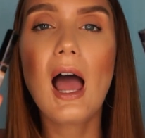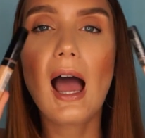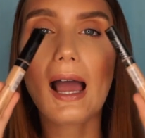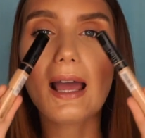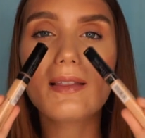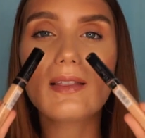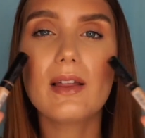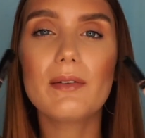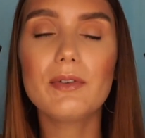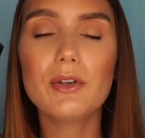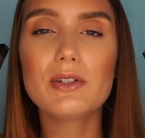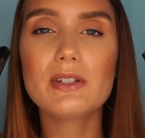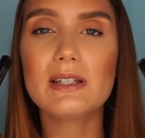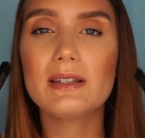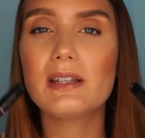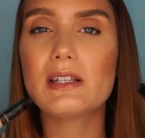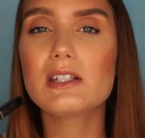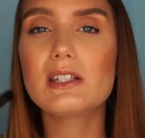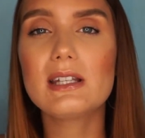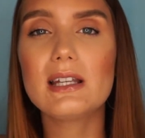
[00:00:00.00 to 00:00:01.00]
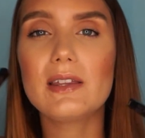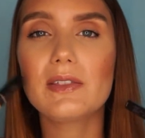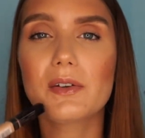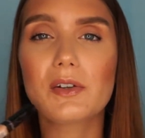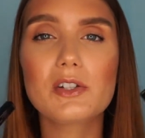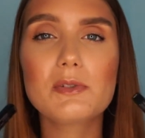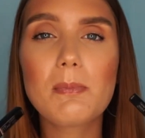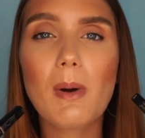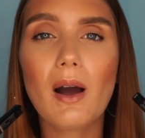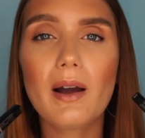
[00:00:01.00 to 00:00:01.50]
I love using this to either
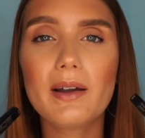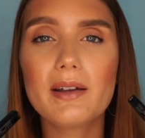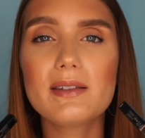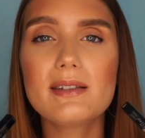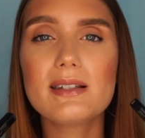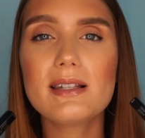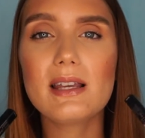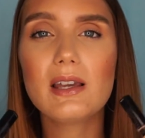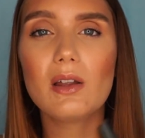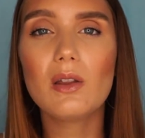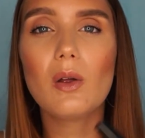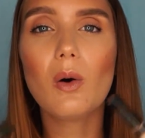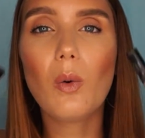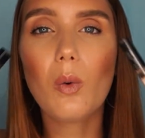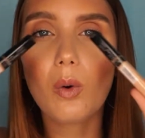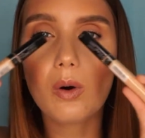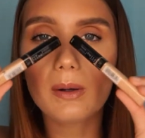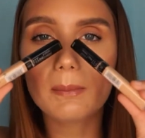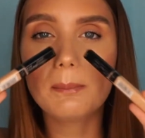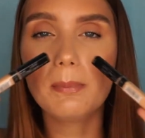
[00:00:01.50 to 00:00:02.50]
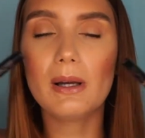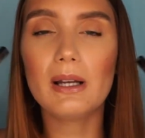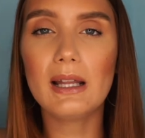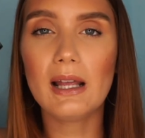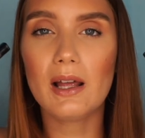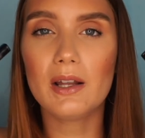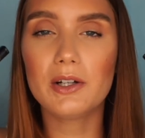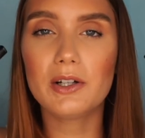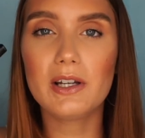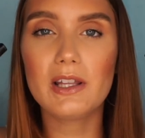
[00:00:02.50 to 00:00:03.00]
spot conceal or put it
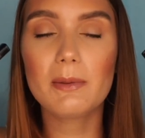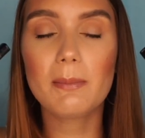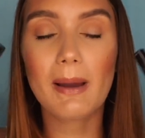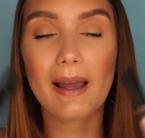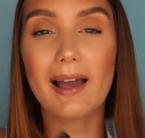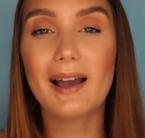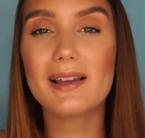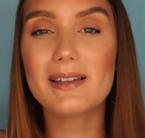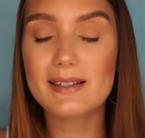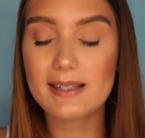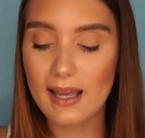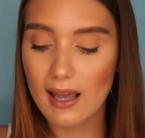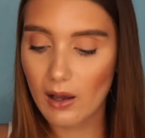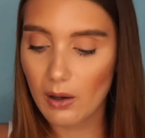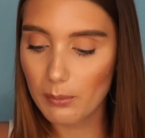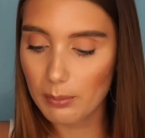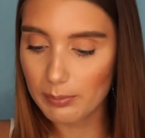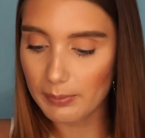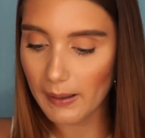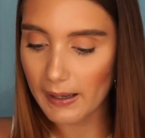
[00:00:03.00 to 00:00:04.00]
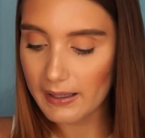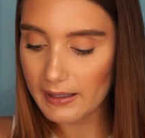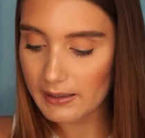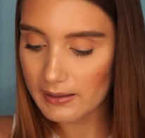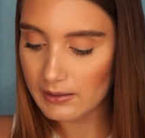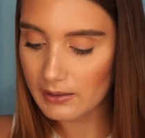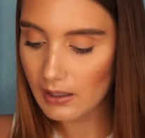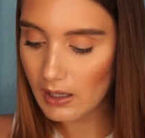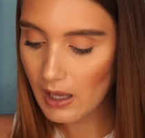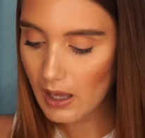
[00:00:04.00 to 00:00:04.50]
underneath my eyes to help
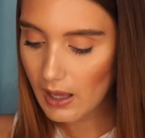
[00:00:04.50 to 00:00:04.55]
brighten.